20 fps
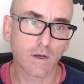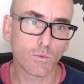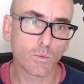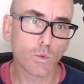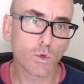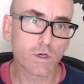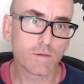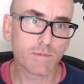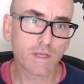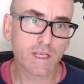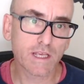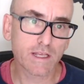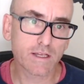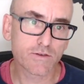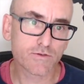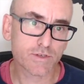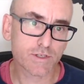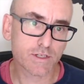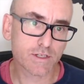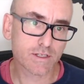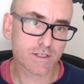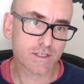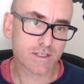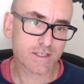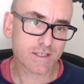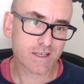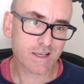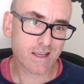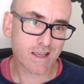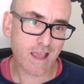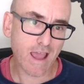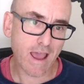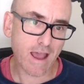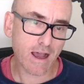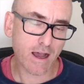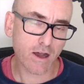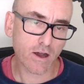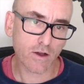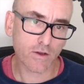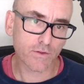Would be interested to see
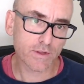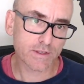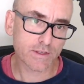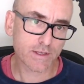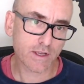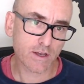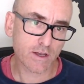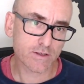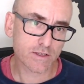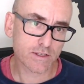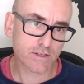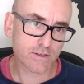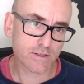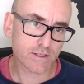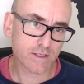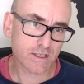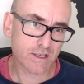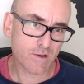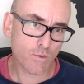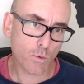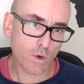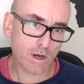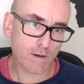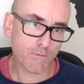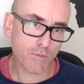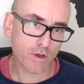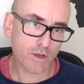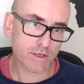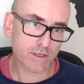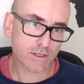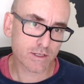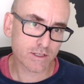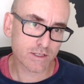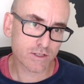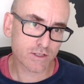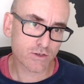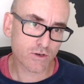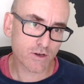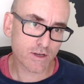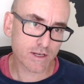how this goes. I do see one person
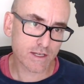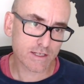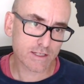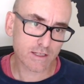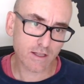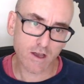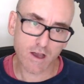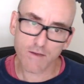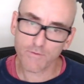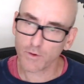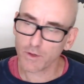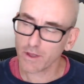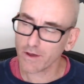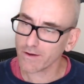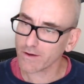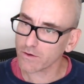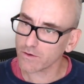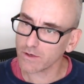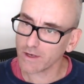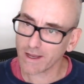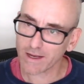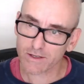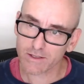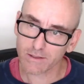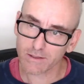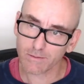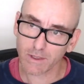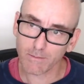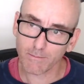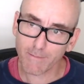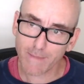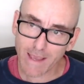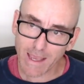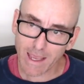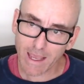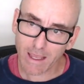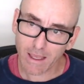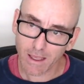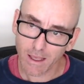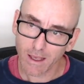has joined us live, although it could actually be
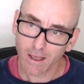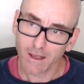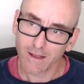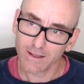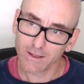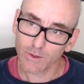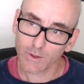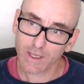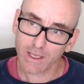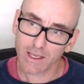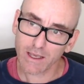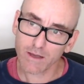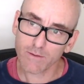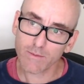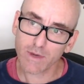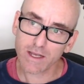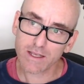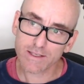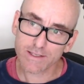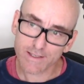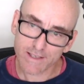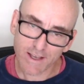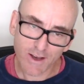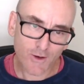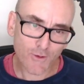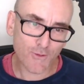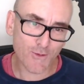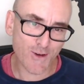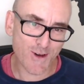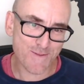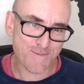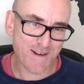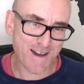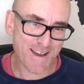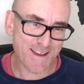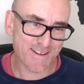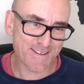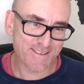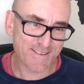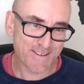me looking at myself on
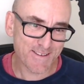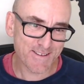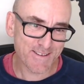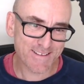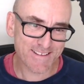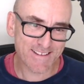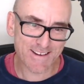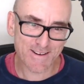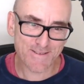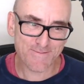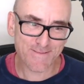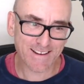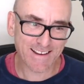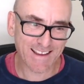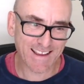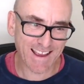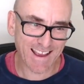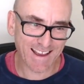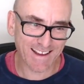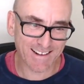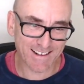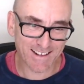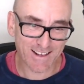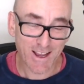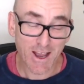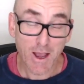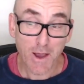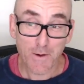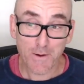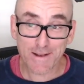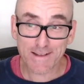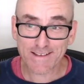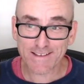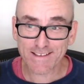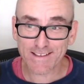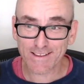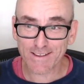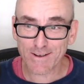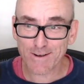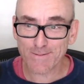my own YouTube account, which
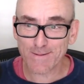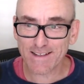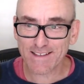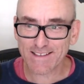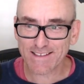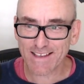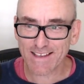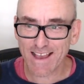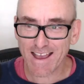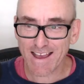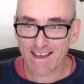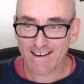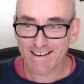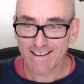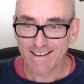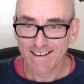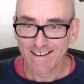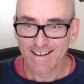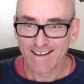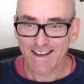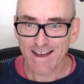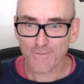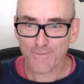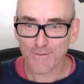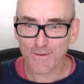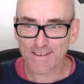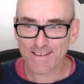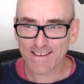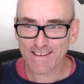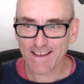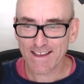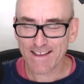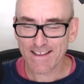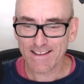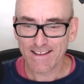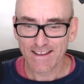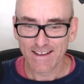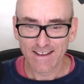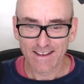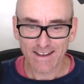is a little bit sad, I have to
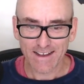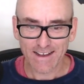say.